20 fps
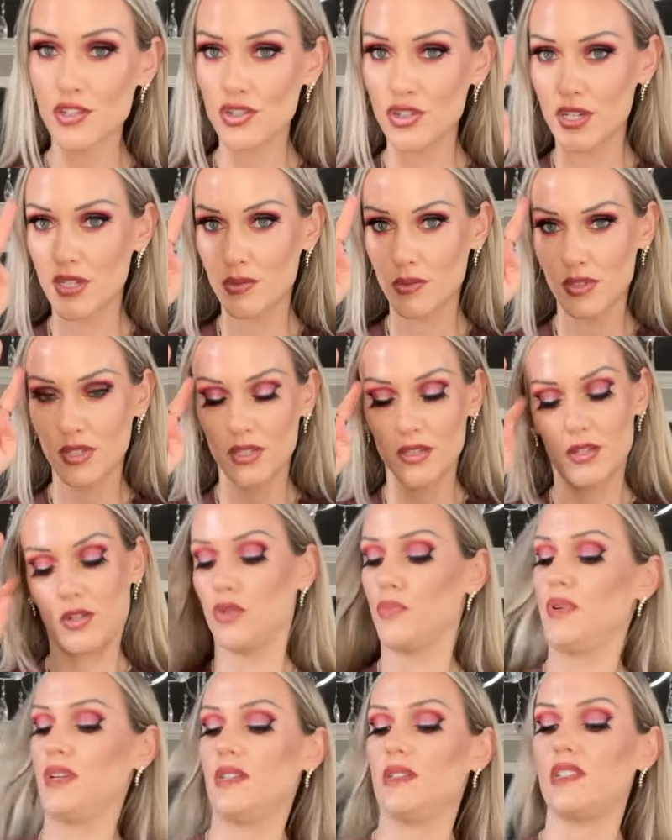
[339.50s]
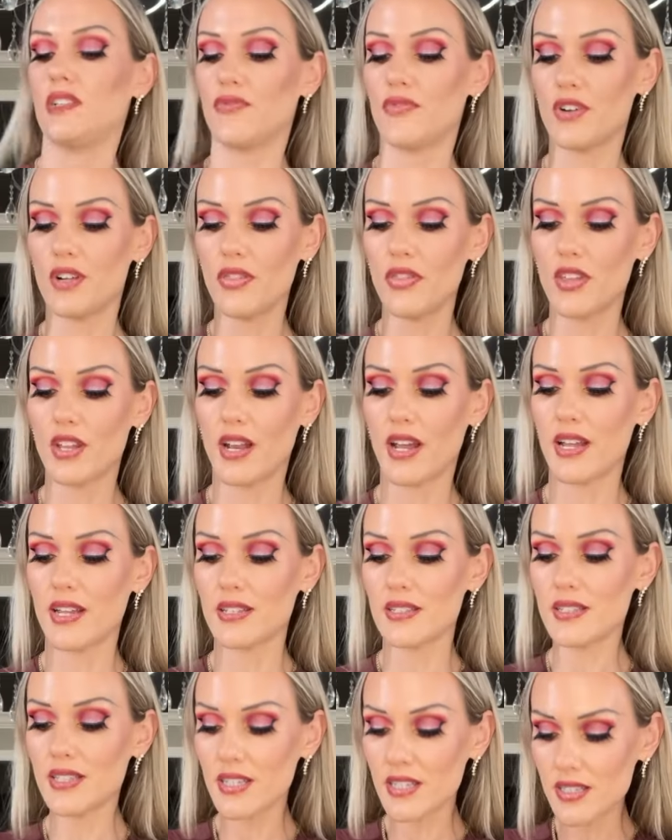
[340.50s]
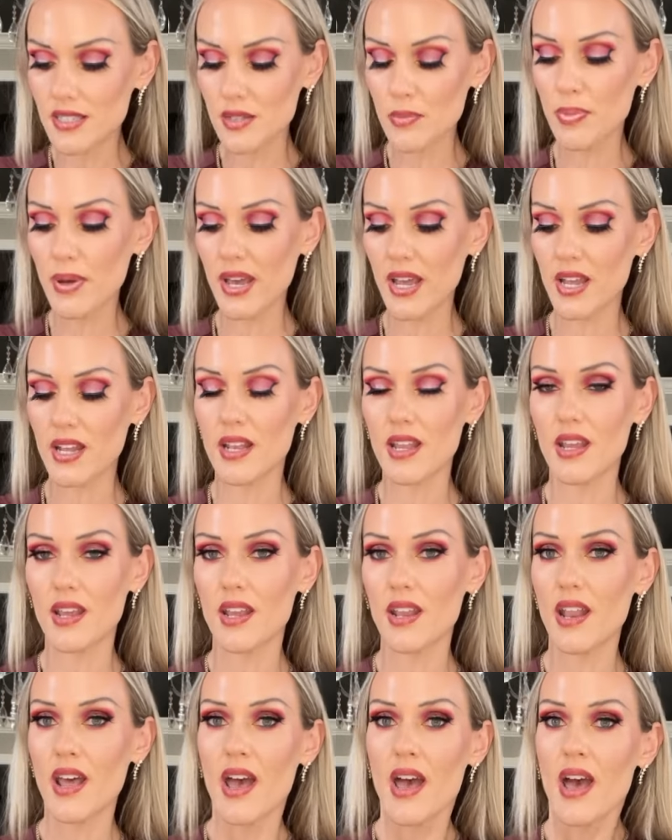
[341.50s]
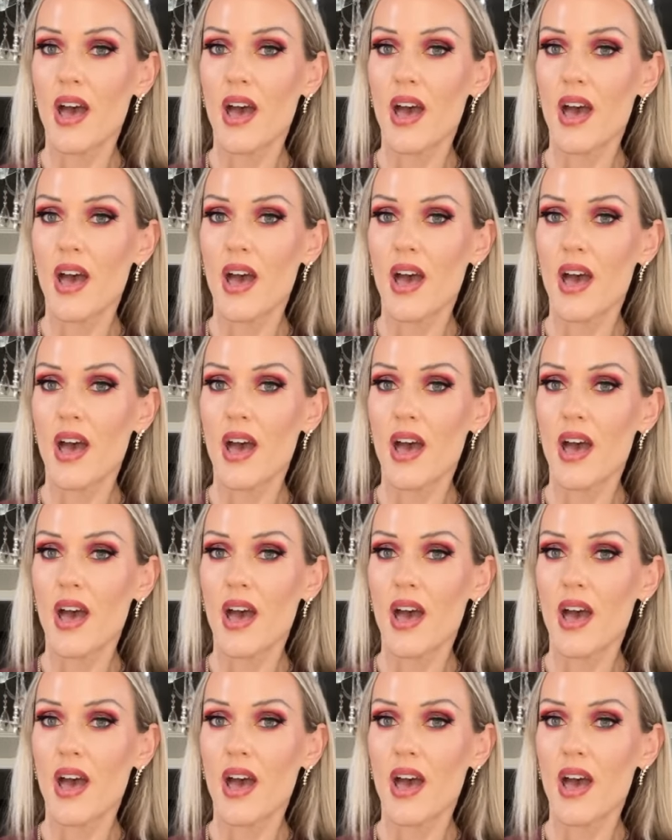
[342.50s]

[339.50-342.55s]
dress was a little bit different than I anticipated.